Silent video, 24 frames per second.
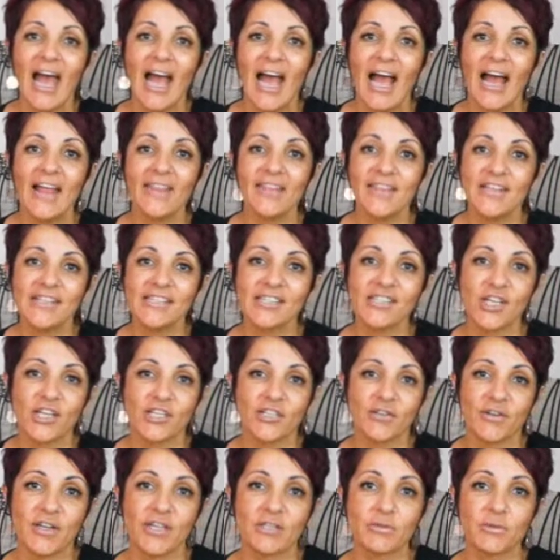and this
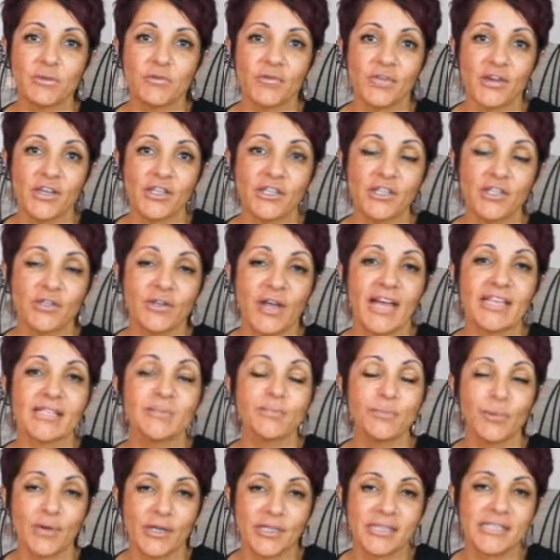surgery is referred to
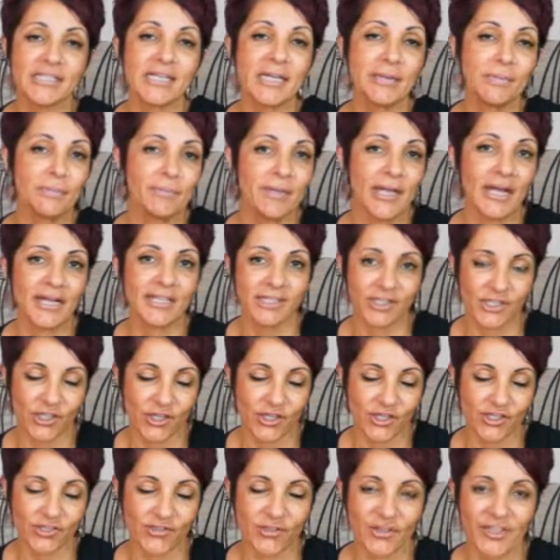as breast implant
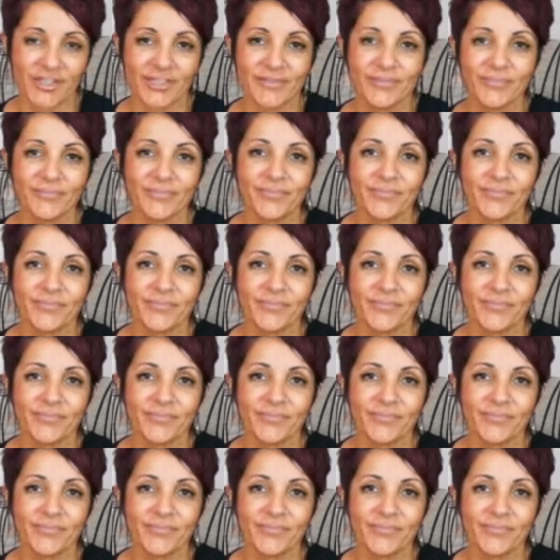surgery.